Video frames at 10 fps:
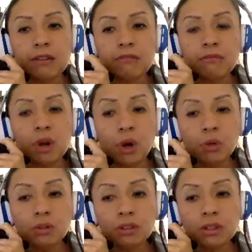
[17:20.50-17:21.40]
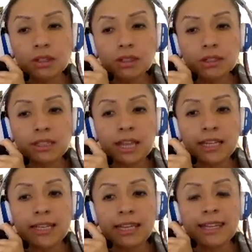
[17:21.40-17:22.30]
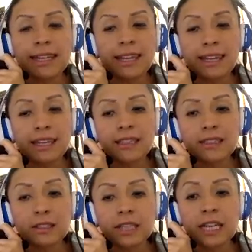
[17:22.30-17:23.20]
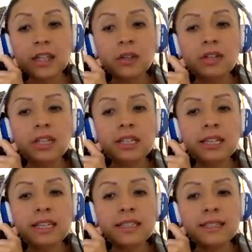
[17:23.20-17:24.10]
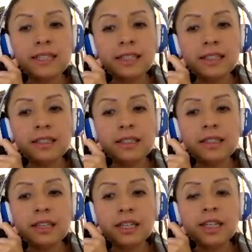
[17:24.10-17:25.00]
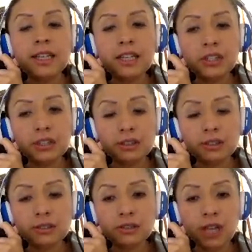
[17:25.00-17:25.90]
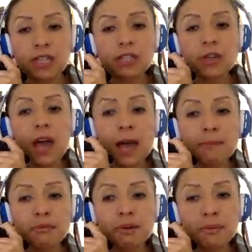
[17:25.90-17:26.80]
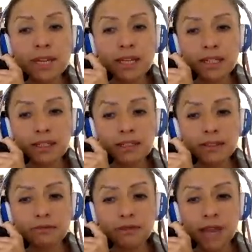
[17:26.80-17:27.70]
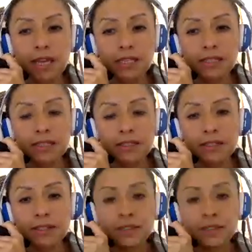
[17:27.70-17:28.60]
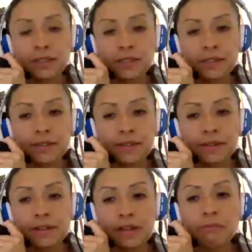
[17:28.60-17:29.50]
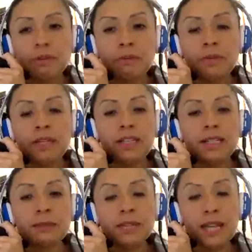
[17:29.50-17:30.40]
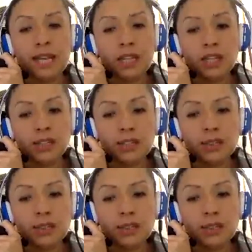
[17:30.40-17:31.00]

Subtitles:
wrote that they couldn't listen clear. Okay, so I'm repeating, right? I'm repeating the explanation.